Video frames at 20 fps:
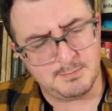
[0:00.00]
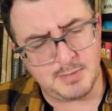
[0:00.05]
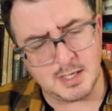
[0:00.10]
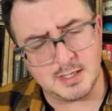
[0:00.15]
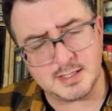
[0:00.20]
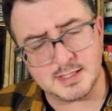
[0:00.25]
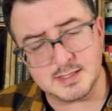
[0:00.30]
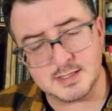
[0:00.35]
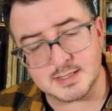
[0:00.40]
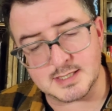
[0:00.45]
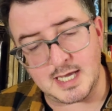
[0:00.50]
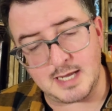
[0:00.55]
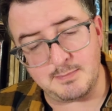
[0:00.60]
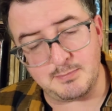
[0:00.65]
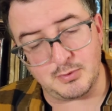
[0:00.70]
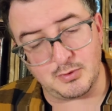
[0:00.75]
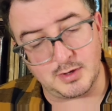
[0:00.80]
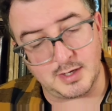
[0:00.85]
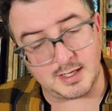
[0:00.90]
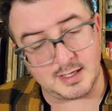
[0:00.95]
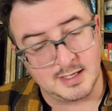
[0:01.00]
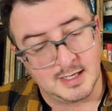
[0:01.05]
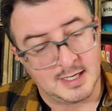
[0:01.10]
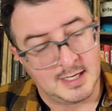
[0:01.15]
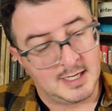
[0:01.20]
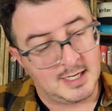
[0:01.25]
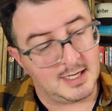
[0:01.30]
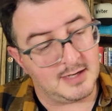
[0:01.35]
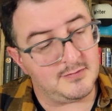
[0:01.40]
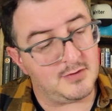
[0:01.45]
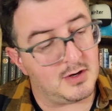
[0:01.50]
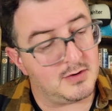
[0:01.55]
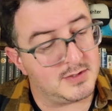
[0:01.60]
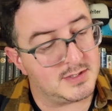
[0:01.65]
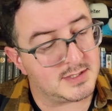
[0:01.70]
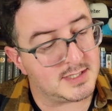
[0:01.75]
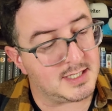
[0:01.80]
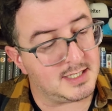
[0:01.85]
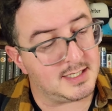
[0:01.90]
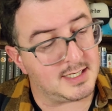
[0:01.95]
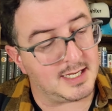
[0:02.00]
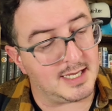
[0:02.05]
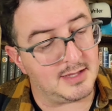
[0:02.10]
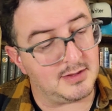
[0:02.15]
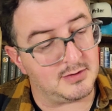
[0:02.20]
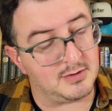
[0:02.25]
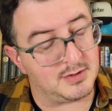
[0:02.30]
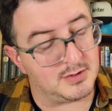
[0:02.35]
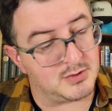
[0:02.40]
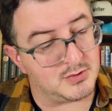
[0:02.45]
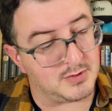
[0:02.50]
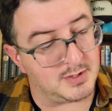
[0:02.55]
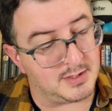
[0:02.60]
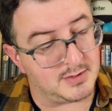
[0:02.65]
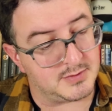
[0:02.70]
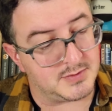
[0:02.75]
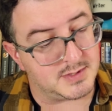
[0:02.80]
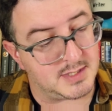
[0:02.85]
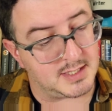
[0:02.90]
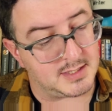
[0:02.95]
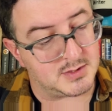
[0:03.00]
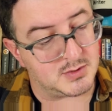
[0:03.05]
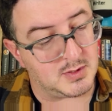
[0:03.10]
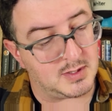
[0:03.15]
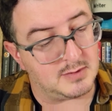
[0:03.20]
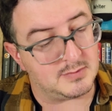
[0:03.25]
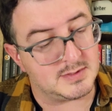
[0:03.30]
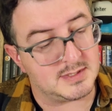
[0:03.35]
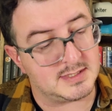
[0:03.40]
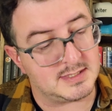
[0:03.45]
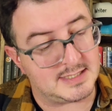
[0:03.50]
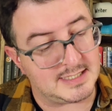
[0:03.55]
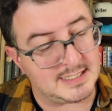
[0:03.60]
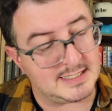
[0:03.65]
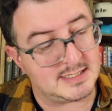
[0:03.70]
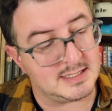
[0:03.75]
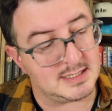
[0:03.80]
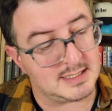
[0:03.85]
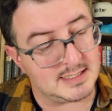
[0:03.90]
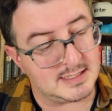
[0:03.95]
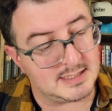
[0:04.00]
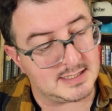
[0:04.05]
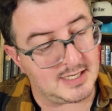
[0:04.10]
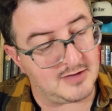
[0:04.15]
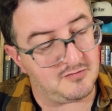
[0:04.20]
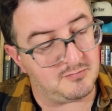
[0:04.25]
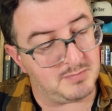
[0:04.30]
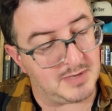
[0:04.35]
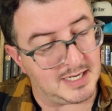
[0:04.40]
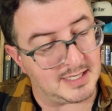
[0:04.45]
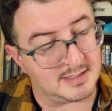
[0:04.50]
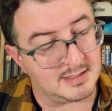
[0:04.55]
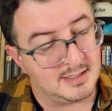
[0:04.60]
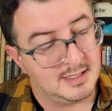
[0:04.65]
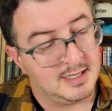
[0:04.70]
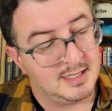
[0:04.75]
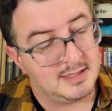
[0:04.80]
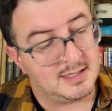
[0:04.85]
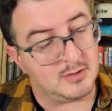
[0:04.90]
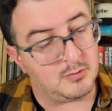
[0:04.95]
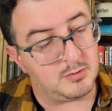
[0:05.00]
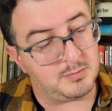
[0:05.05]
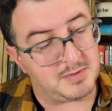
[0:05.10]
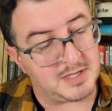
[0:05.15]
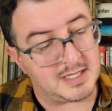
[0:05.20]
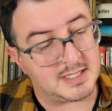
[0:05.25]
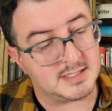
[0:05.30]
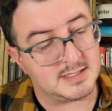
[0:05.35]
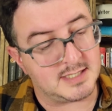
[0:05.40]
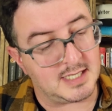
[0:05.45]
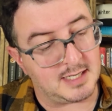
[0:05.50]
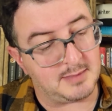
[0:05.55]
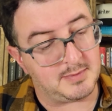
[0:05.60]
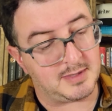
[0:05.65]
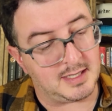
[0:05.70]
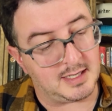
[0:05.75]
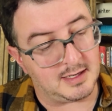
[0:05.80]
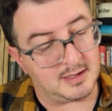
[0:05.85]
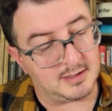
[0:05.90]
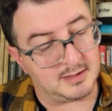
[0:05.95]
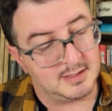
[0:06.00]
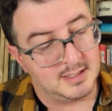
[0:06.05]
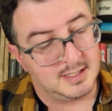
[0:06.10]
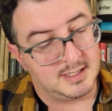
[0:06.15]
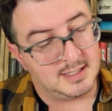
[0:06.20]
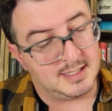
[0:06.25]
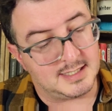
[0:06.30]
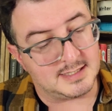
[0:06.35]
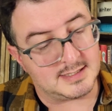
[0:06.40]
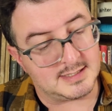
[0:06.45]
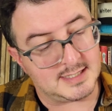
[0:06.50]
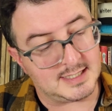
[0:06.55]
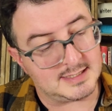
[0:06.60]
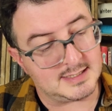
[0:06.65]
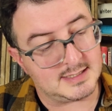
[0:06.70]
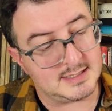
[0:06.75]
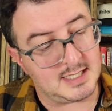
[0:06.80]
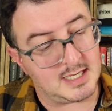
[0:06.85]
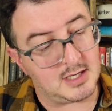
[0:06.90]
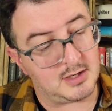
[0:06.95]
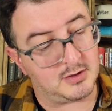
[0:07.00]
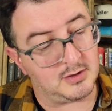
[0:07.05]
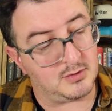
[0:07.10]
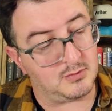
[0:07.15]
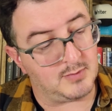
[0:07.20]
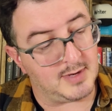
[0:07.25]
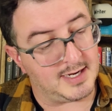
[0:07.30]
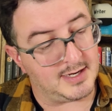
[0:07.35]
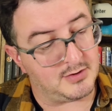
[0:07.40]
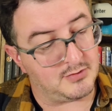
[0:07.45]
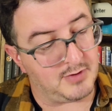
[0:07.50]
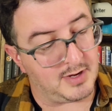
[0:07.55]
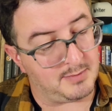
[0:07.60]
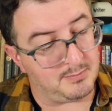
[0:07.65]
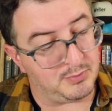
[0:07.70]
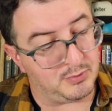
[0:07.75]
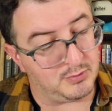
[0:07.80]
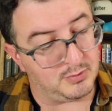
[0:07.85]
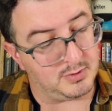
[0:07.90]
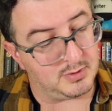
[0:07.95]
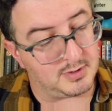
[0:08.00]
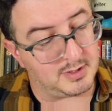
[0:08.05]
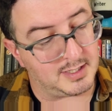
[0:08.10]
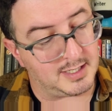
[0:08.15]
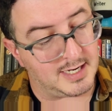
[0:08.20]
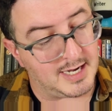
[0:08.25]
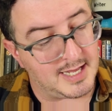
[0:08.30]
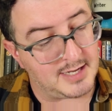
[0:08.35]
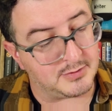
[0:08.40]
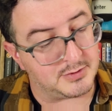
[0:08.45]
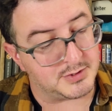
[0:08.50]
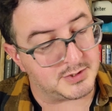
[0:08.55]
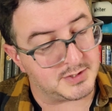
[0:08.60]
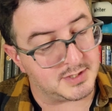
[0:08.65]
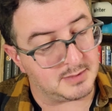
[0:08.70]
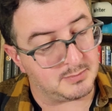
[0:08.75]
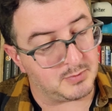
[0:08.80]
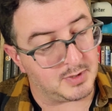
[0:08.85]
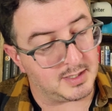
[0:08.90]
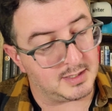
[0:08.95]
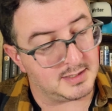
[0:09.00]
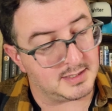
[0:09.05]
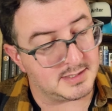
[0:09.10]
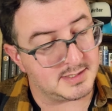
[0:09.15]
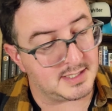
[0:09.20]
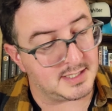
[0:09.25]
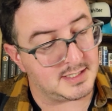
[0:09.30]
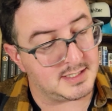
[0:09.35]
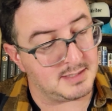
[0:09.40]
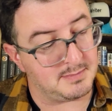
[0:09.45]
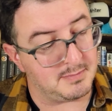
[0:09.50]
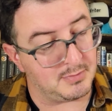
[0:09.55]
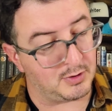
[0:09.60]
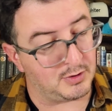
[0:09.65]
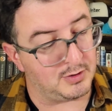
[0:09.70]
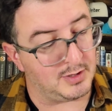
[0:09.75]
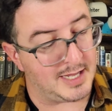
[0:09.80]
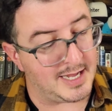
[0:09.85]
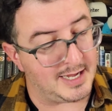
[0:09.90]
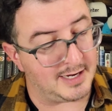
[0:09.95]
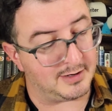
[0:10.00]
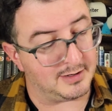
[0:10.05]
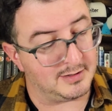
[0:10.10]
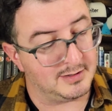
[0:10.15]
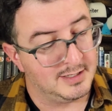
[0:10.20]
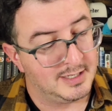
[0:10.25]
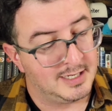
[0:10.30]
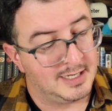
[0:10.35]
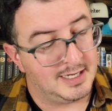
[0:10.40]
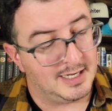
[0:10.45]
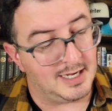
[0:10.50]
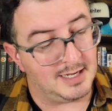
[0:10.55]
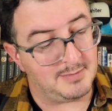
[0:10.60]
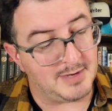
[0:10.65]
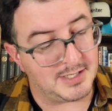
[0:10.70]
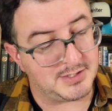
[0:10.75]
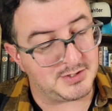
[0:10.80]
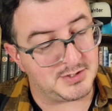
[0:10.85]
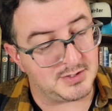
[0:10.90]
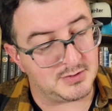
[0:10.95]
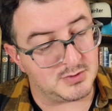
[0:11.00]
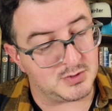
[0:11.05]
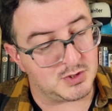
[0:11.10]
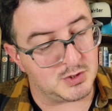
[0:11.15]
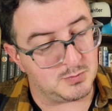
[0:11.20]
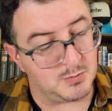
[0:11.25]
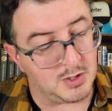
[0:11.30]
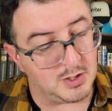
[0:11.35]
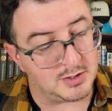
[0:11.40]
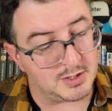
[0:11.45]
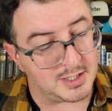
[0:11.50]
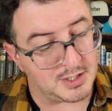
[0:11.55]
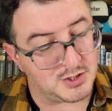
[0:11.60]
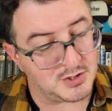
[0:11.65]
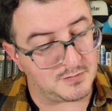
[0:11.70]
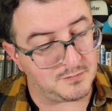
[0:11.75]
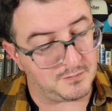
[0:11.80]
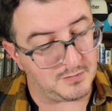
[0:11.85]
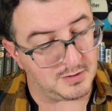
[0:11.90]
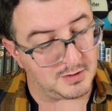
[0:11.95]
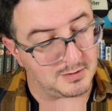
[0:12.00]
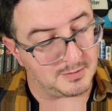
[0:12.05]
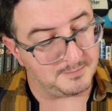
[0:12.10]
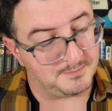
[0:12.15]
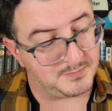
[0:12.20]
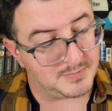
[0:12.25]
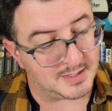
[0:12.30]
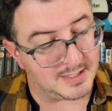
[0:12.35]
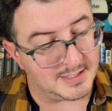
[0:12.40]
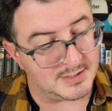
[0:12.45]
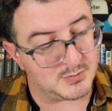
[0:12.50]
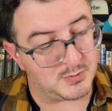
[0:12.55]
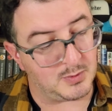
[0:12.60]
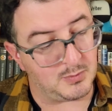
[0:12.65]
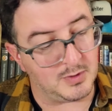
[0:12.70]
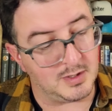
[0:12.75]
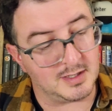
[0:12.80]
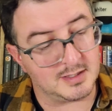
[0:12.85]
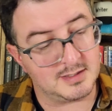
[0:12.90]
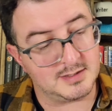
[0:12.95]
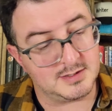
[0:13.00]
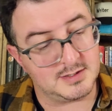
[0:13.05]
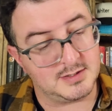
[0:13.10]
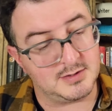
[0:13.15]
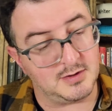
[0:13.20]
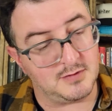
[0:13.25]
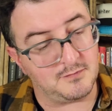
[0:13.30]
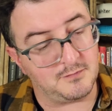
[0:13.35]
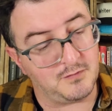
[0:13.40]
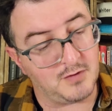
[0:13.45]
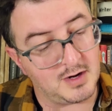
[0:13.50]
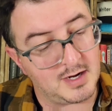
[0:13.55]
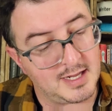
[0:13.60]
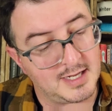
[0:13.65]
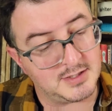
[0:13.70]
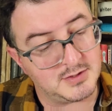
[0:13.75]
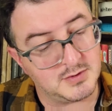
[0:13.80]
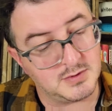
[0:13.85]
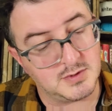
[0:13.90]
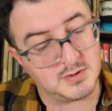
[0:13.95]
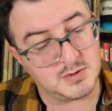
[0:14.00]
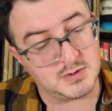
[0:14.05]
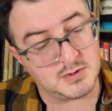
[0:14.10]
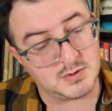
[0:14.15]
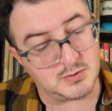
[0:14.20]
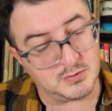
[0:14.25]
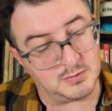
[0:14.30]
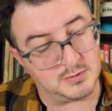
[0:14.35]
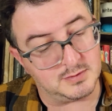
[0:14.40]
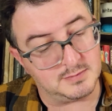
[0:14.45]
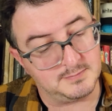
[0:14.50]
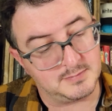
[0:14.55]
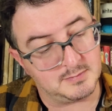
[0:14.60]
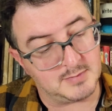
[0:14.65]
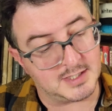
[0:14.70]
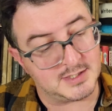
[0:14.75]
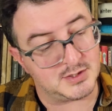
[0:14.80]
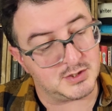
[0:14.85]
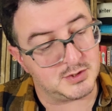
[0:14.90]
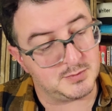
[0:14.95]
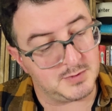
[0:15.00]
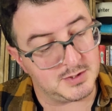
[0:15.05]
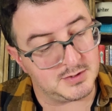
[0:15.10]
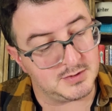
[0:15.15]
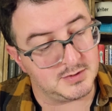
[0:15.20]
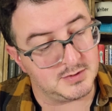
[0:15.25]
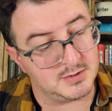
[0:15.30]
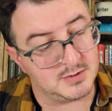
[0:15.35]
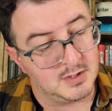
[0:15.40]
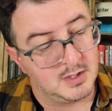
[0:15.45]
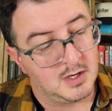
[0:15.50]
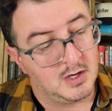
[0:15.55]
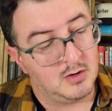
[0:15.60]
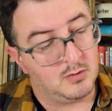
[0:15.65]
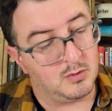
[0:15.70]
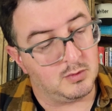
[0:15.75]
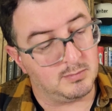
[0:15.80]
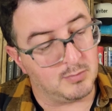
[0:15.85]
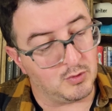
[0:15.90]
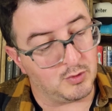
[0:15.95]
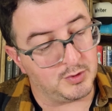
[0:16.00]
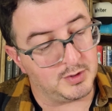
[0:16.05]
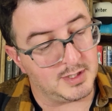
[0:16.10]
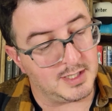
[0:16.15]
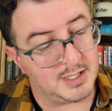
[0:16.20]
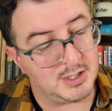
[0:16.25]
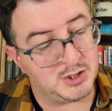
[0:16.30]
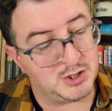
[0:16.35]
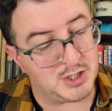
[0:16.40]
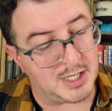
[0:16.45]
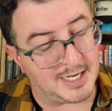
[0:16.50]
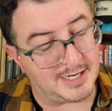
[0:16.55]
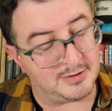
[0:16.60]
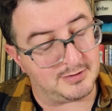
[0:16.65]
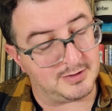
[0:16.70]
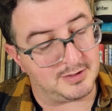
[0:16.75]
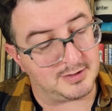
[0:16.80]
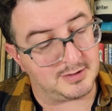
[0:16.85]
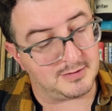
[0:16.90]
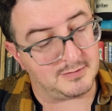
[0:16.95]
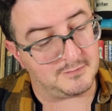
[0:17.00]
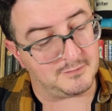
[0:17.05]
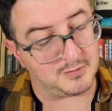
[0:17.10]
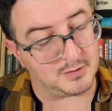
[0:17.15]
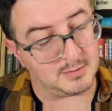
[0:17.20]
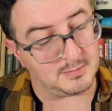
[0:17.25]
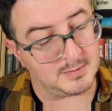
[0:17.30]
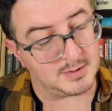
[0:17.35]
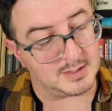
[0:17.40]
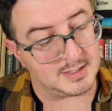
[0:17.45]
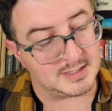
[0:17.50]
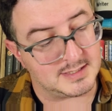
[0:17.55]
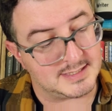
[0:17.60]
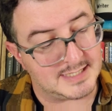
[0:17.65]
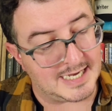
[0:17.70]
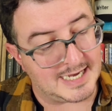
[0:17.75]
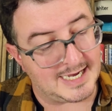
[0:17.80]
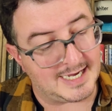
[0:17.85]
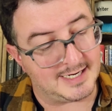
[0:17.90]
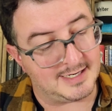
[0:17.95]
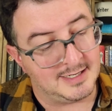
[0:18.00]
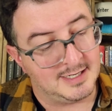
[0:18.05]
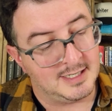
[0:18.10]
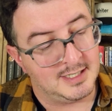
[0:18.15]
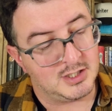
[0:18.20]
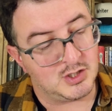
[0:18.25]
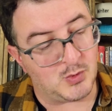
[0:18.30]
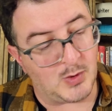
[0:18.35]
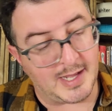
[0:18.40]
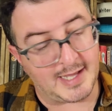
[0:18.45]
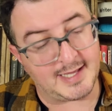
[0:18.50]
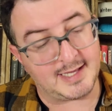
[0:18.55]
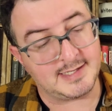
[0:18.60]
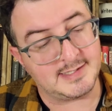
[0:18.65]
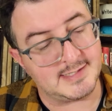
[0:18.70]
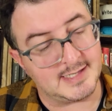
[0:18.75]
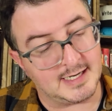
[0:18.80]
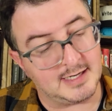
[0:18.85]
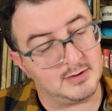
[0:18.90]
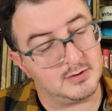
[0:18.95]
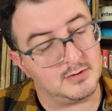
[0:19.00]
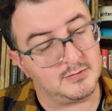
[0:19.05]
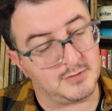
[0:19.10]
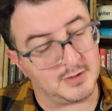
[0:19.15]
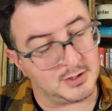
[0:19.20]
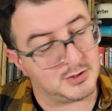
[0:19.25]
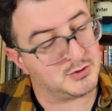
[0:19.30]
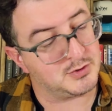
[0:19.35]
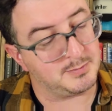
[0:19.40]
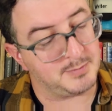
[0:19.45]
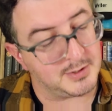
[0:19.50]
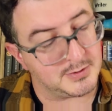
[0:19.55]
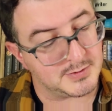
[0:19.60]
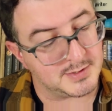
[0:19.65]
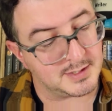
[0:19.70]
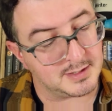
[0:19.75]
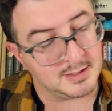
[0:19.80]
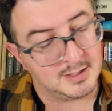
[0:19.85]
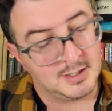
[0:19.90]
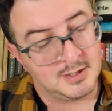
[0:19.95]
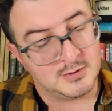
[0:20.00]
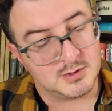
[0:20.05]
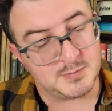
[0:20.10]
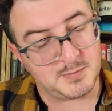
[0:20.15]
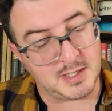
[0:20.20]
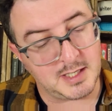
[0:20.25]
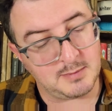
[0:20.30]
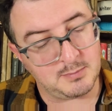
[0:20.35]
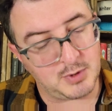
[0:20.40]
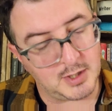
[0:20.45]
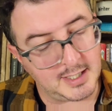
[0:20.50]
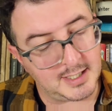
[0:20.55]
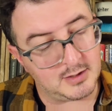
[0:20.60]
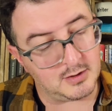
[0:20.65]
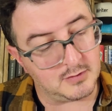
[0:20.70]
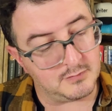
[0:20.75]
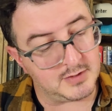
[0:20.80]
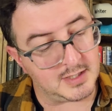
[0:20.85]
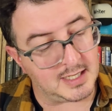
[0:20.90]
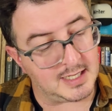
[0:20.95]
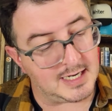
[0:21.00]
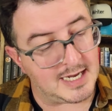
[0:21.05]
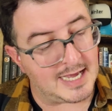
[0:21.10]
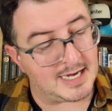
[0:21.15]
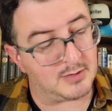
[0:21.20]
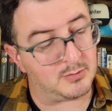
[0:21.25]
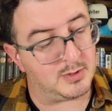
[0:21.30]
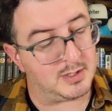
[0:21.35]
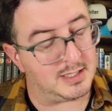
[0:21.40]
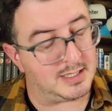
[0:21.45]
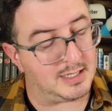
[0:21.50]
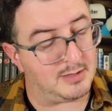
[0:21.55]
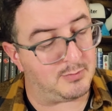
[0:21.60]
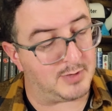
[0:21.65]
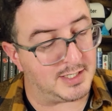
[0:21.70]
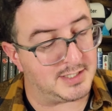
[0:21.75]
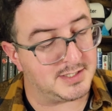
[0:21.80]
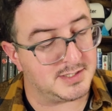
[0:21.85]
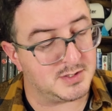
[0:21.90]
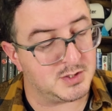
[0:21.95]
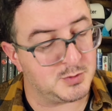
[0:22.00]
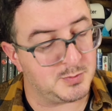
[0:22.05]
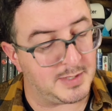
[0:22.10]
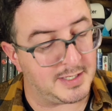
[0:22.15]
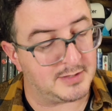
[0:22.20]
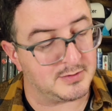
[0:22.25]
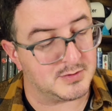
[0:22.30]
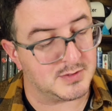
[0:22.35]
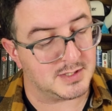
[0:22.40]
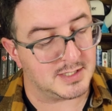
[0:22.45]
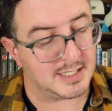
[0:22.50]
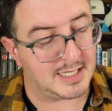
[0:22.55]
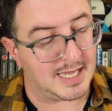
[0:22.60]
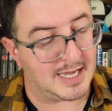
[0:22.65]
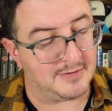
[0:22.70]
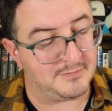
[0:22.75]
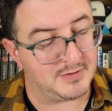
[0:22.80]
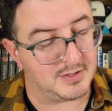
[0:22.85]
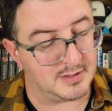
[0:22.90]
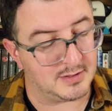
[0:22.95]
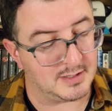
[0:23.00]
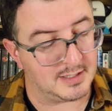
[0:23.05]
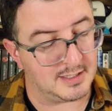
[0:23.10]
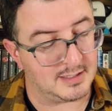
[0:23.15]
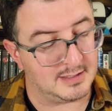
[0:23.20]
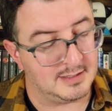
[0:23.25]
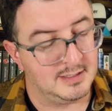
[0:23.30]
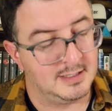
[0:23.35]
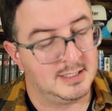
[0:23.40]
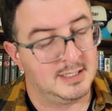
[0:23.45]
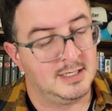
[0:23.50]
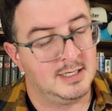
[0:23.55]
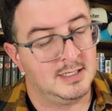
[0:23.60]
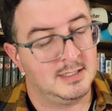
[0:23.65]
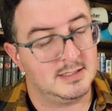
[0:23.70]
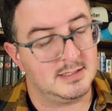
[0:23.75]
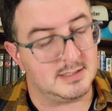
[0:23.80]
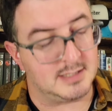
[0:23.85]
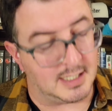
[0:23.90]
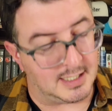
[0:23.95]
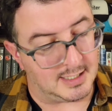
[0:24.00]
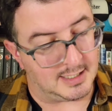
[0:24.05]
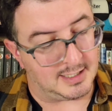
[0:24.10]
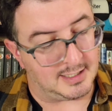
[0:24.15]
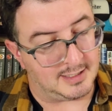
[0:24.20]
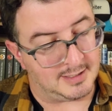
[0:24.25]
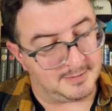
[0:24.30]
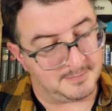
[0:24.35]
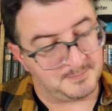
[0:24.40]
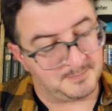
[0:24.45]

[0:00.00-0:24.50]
Punk and skateboarding have always gone together in the Toronto scene, so I was decently safe bet that would be the same here. That's not to say you couldn't ride a drain pool or on an acreage somewhere listening to Merle Haggard. I imagine there's a small niche to fill. As we walked to the front entrance of the school, my suspicions were more or less shattered and confirmed, and the sad, twangy sound of country music was being played over the inadequately rented speakers in the cafeteria. Sigh.